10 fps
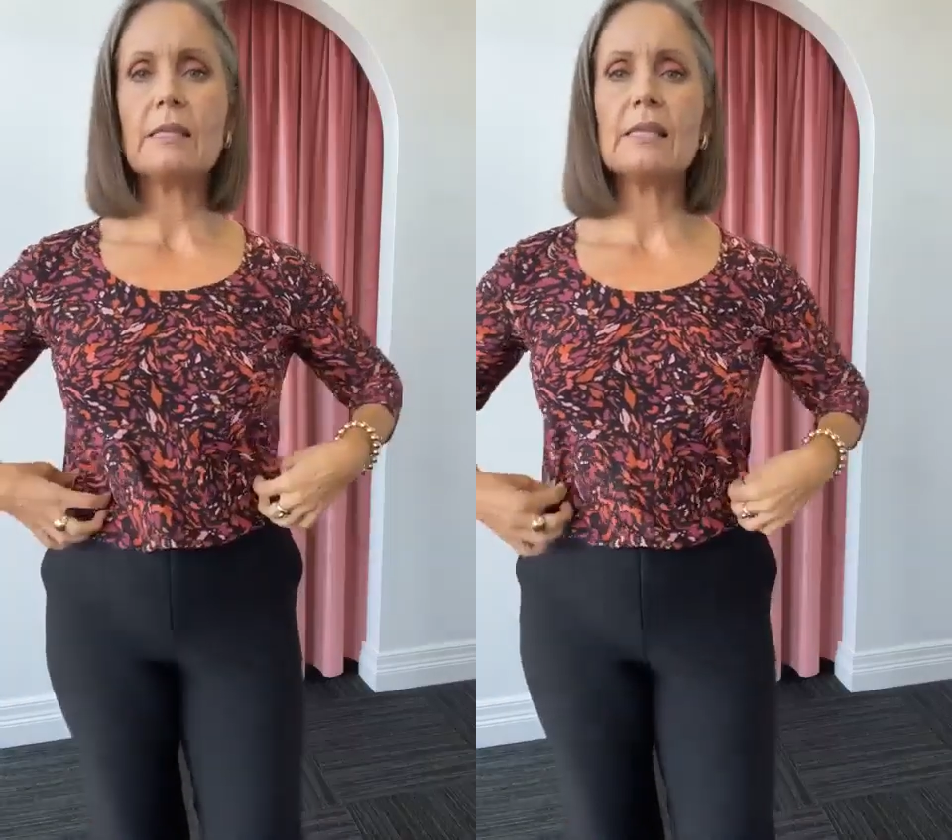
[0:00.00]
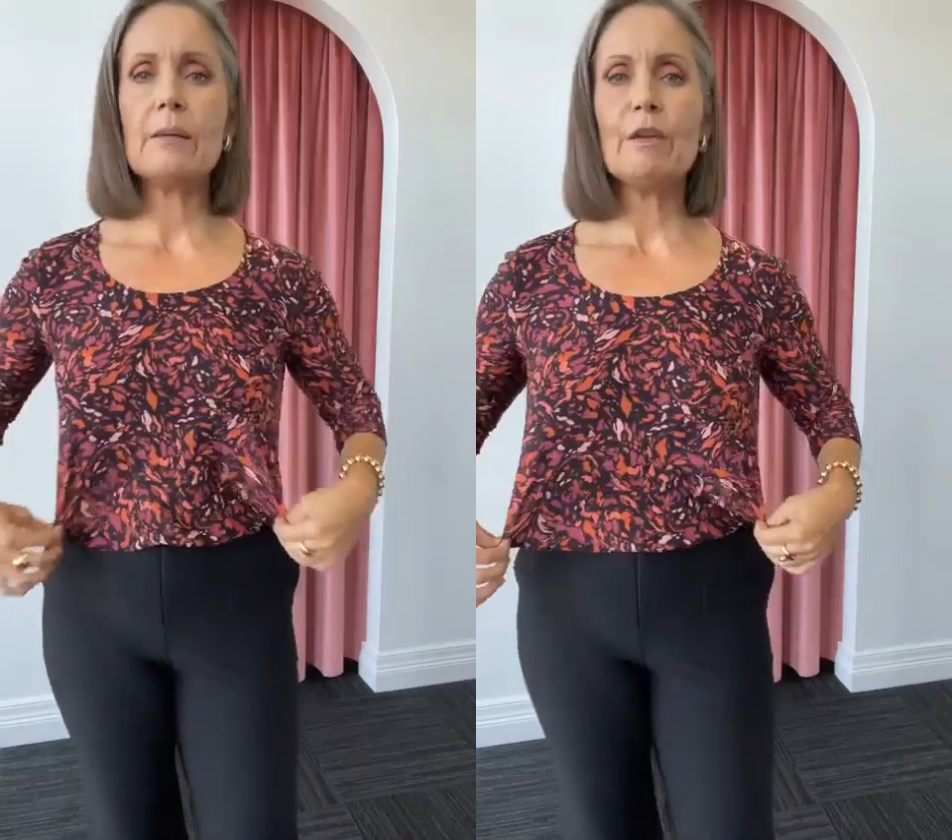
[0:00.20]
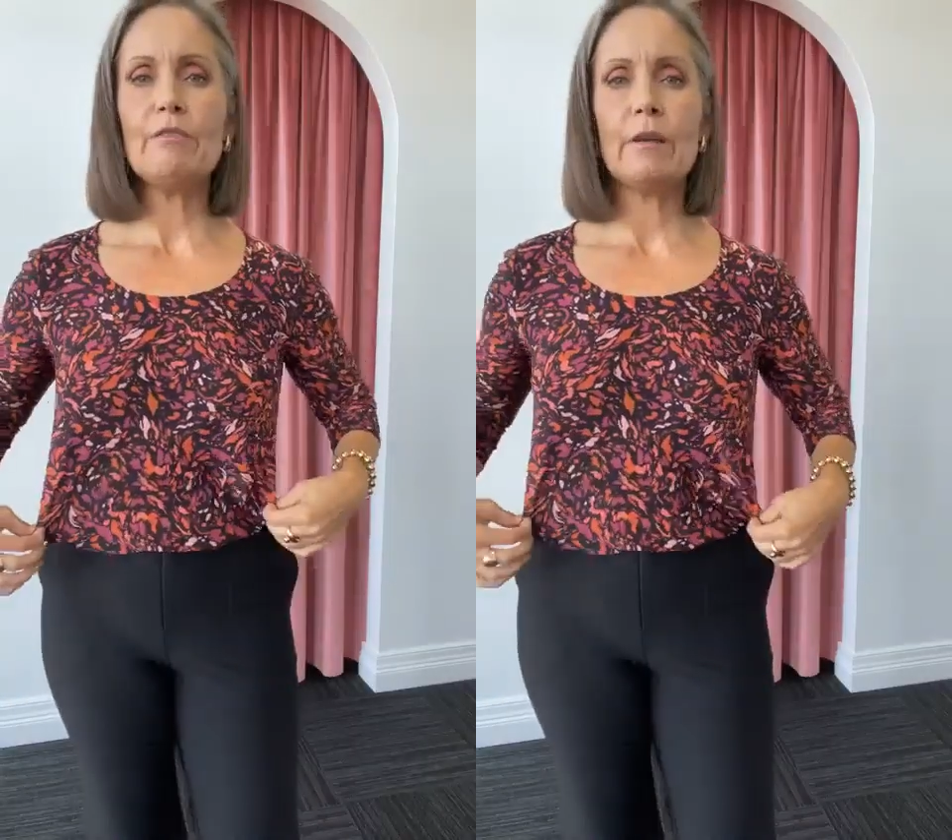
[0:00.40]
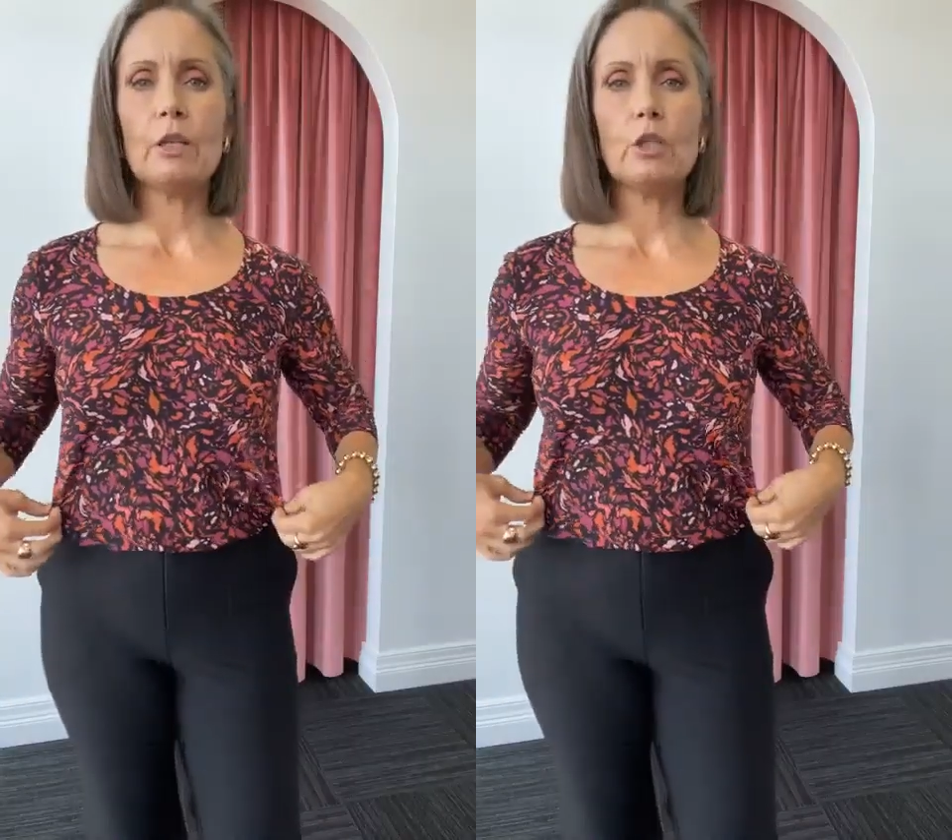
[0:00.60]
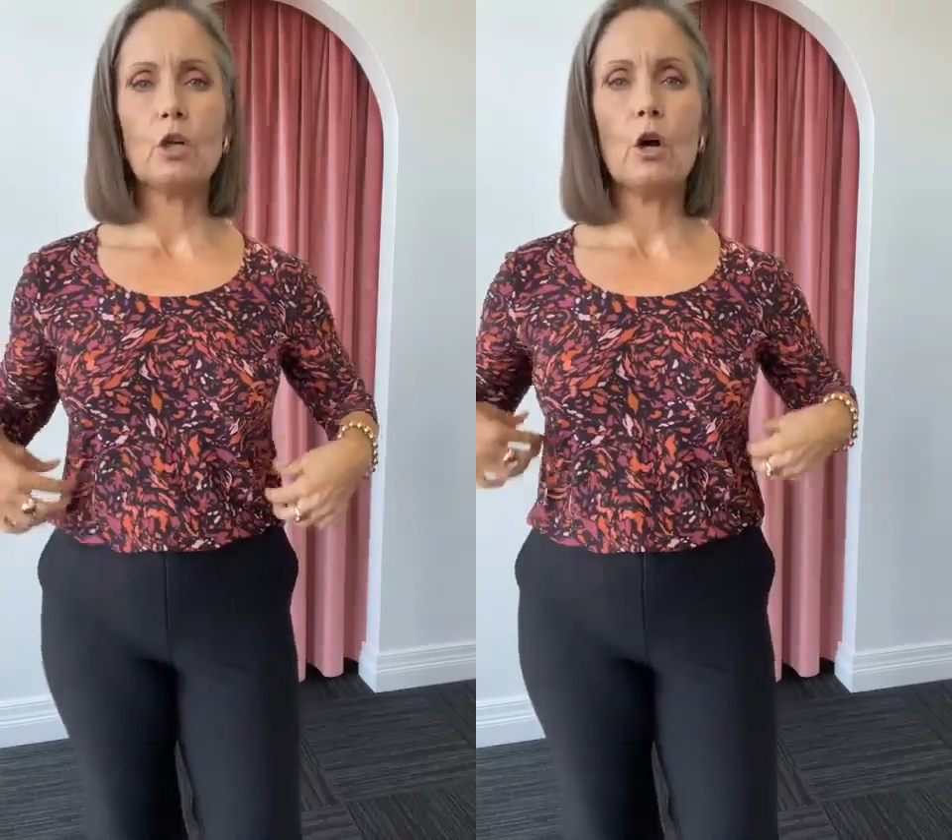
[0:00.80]
It's a
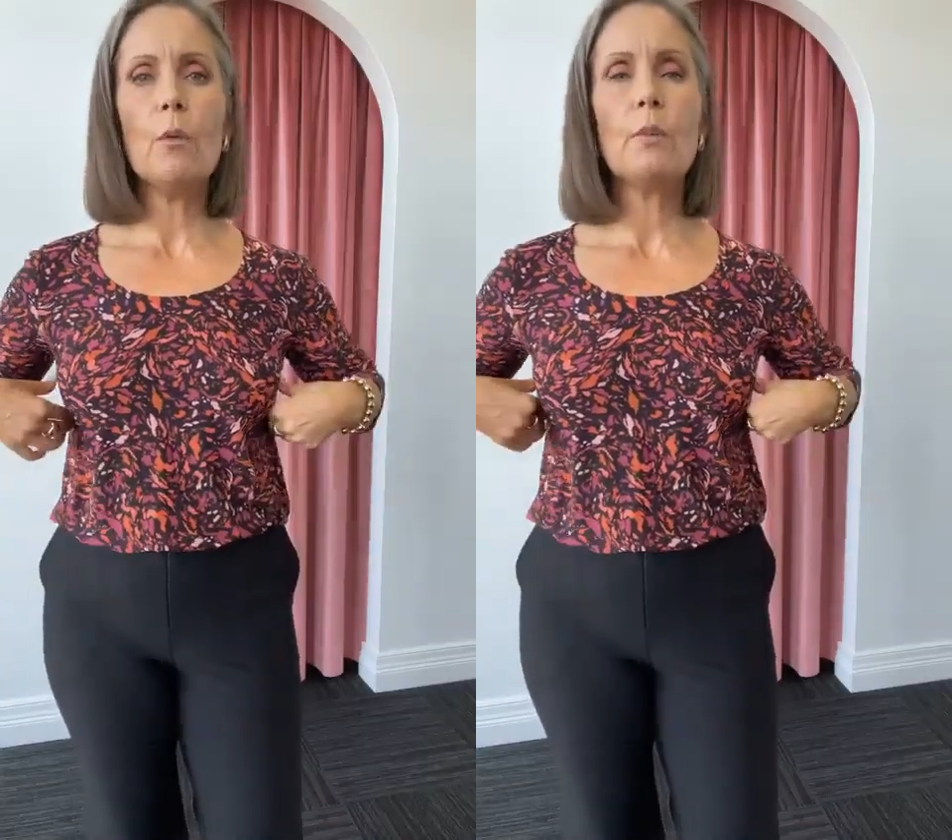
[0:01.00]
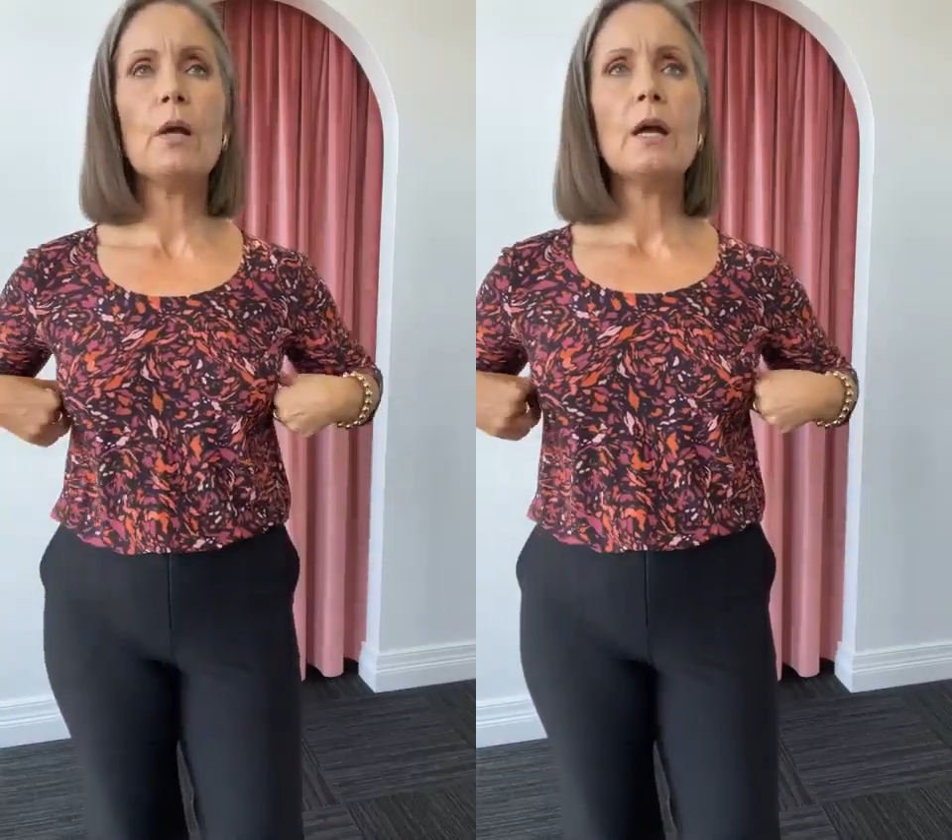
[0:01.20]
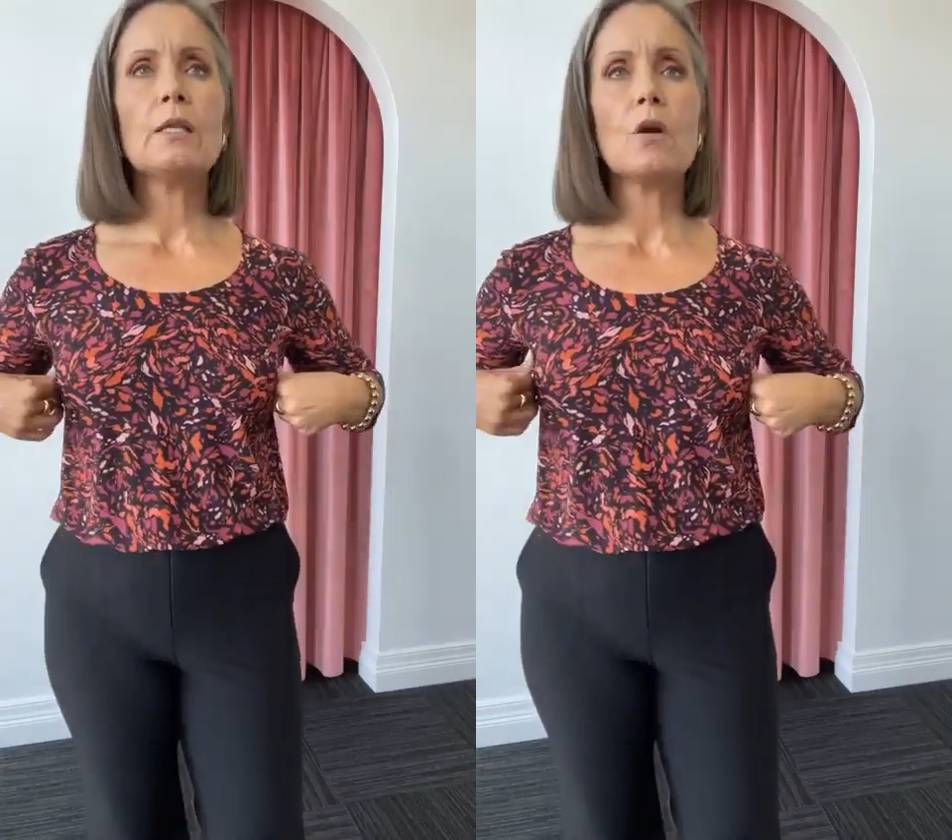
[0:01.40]
semi-fitted top.